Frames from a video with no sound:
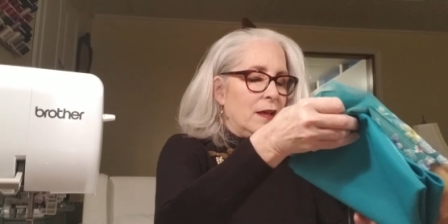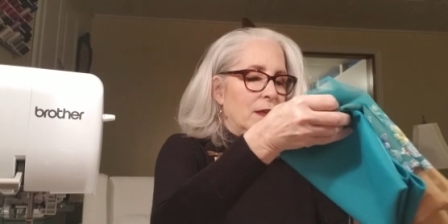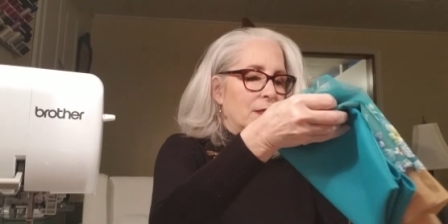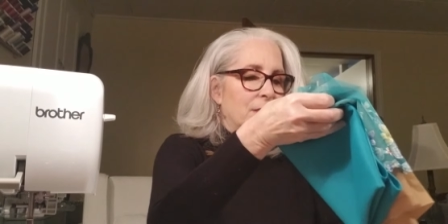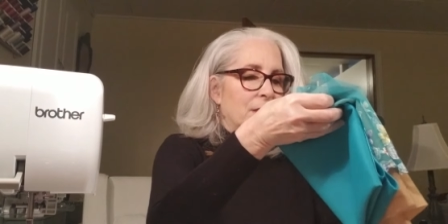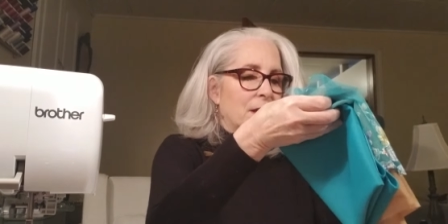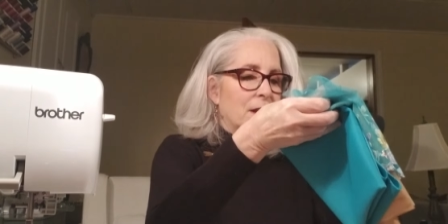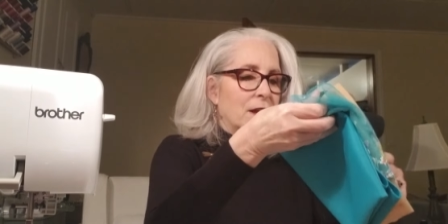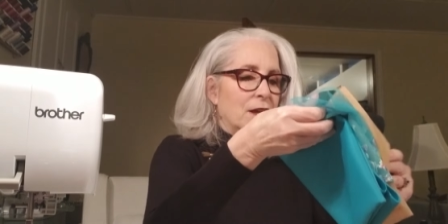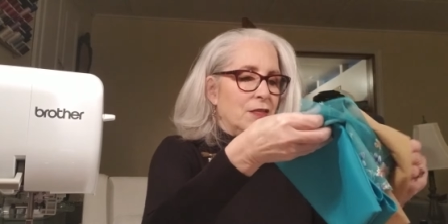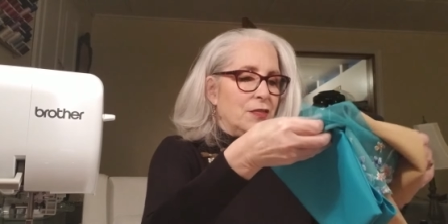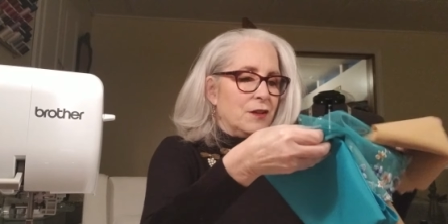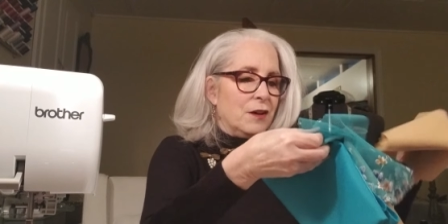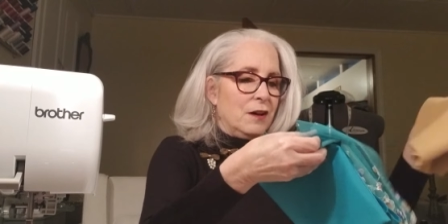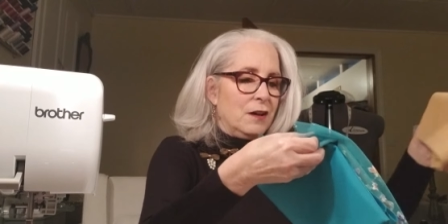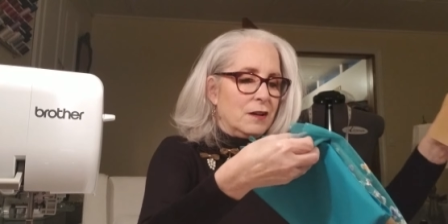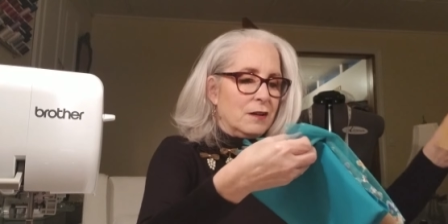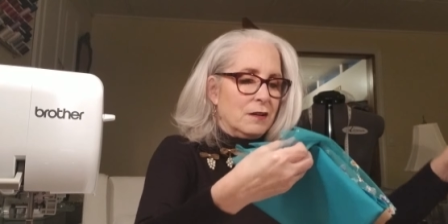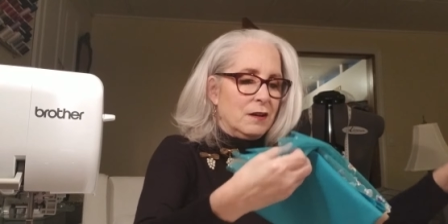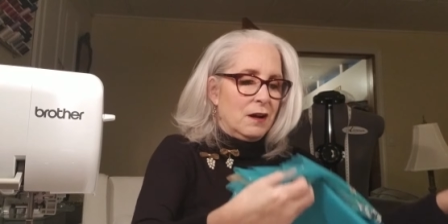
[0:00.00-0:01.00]
That I
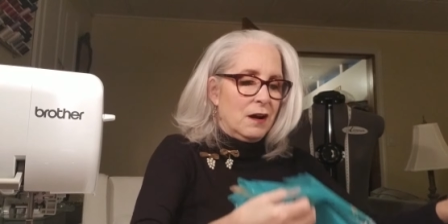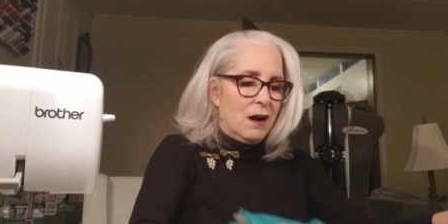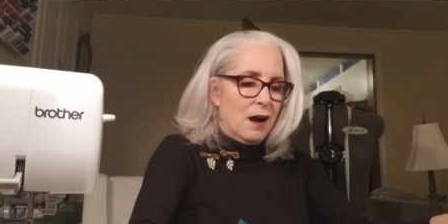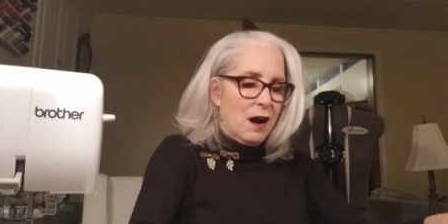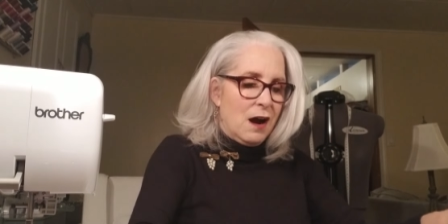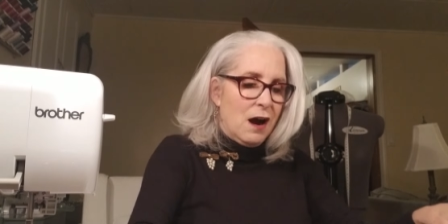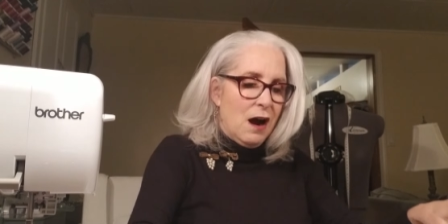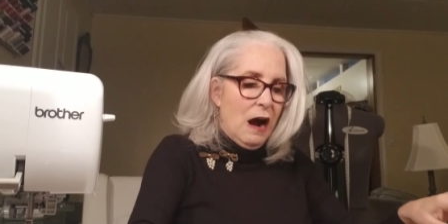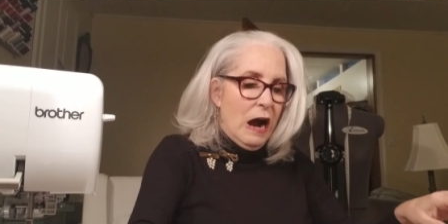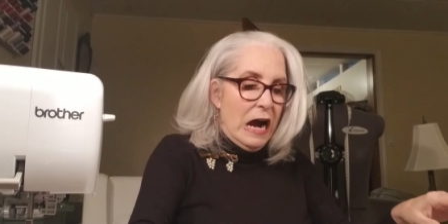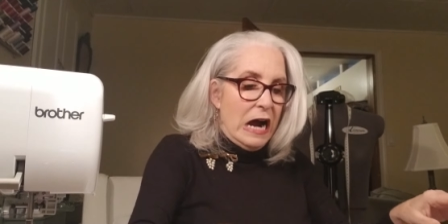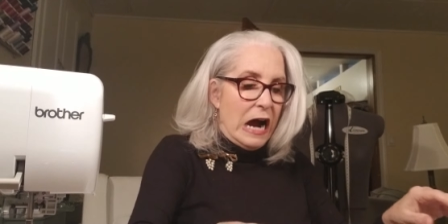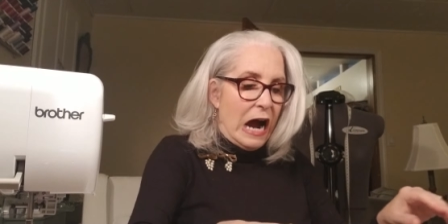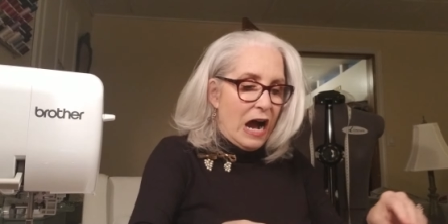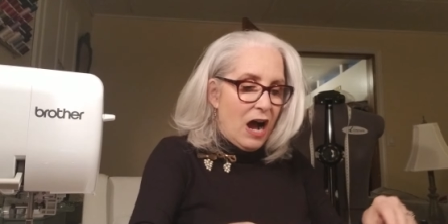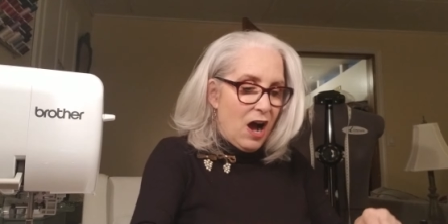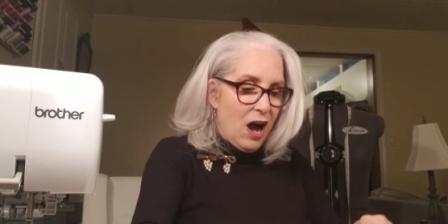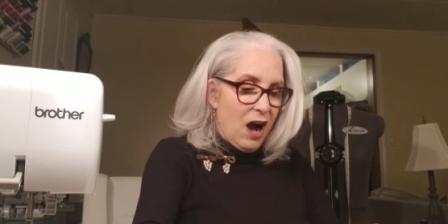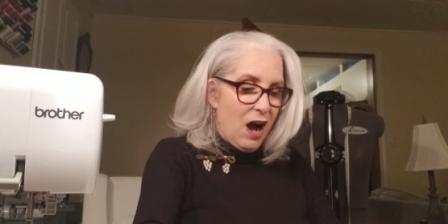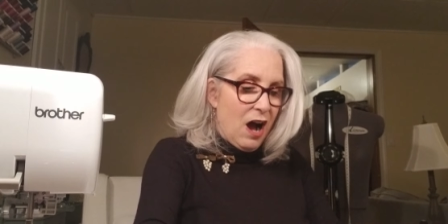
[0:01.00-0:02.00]
thought,
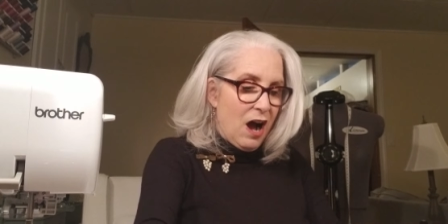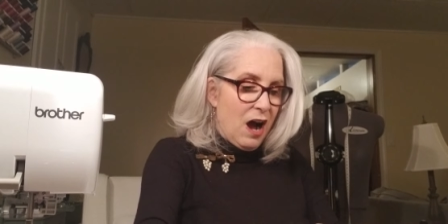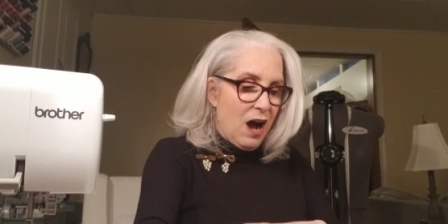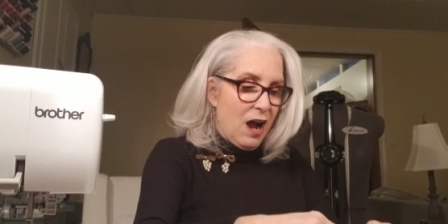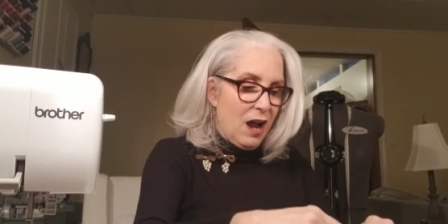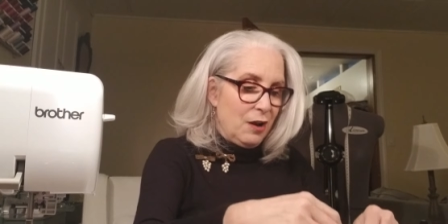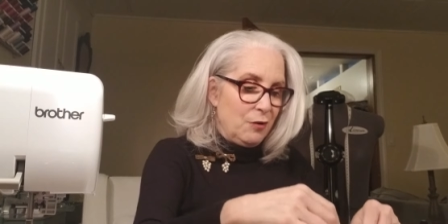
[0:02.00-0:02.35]
I